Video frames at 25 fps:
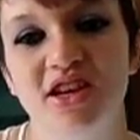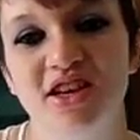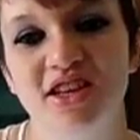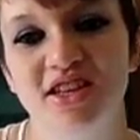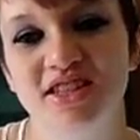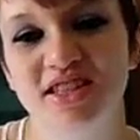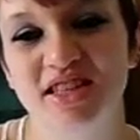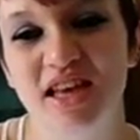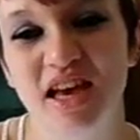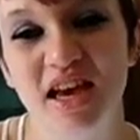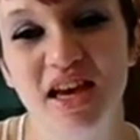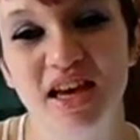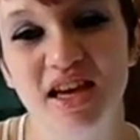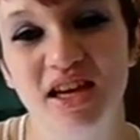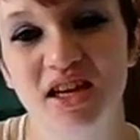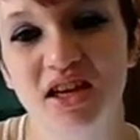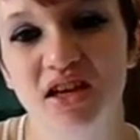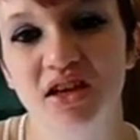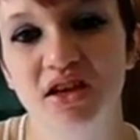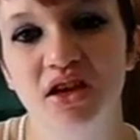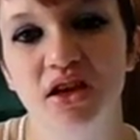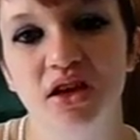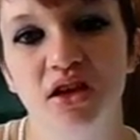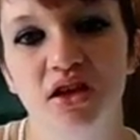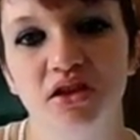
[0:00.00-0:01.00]
and the
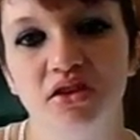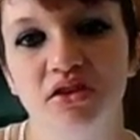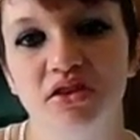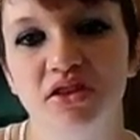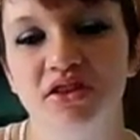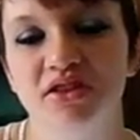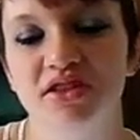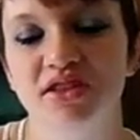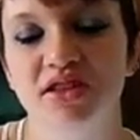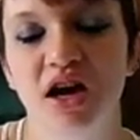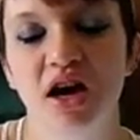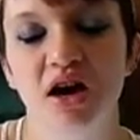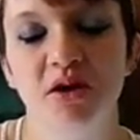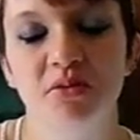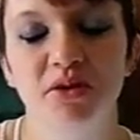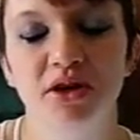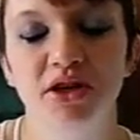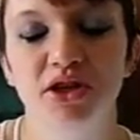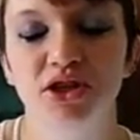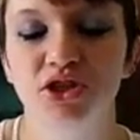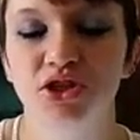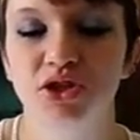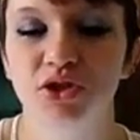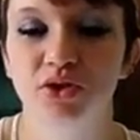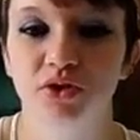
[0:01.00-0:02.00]
anxiety. There's not
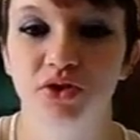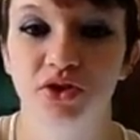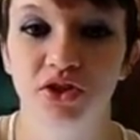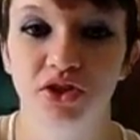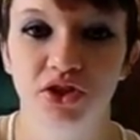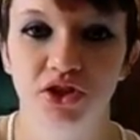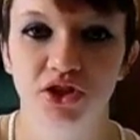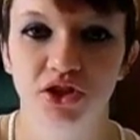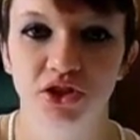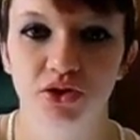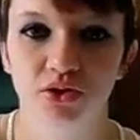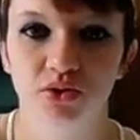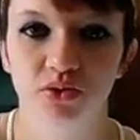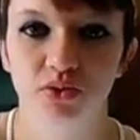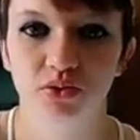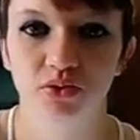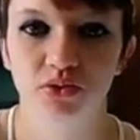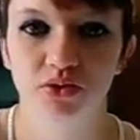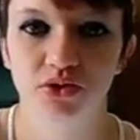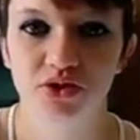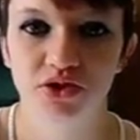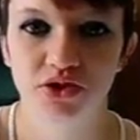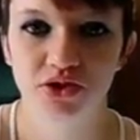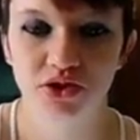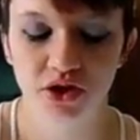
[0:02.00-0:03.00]
much you can
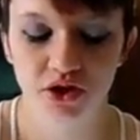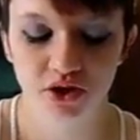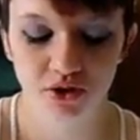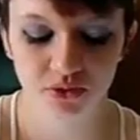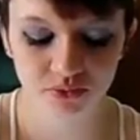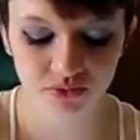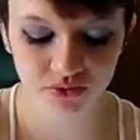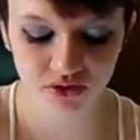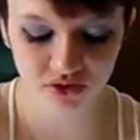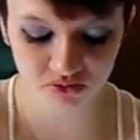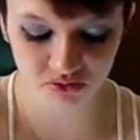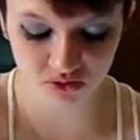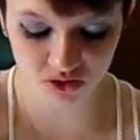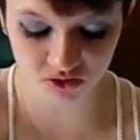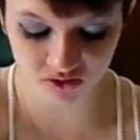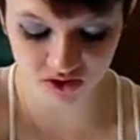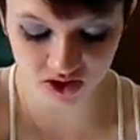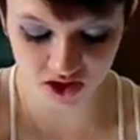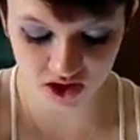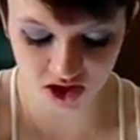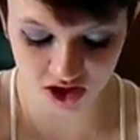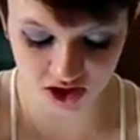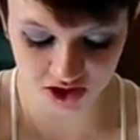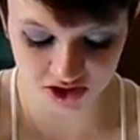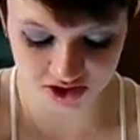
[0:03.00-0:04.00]
do. So,
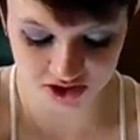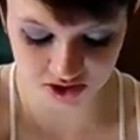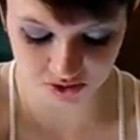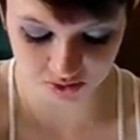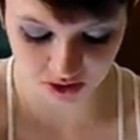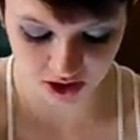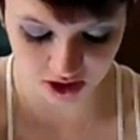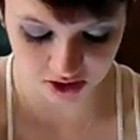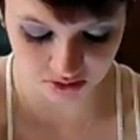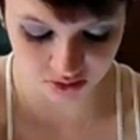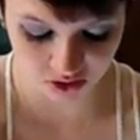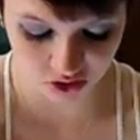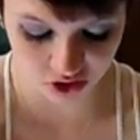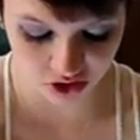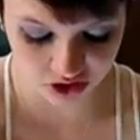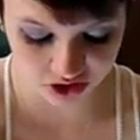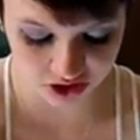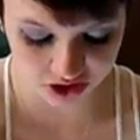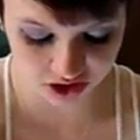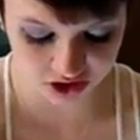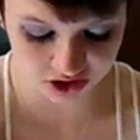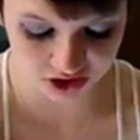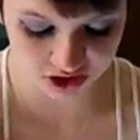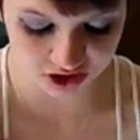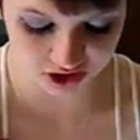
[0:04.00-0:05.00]
moving on to
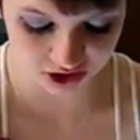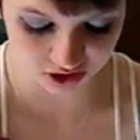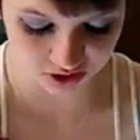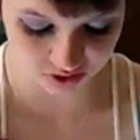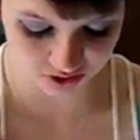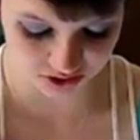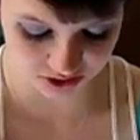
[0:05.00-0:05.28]
bipolar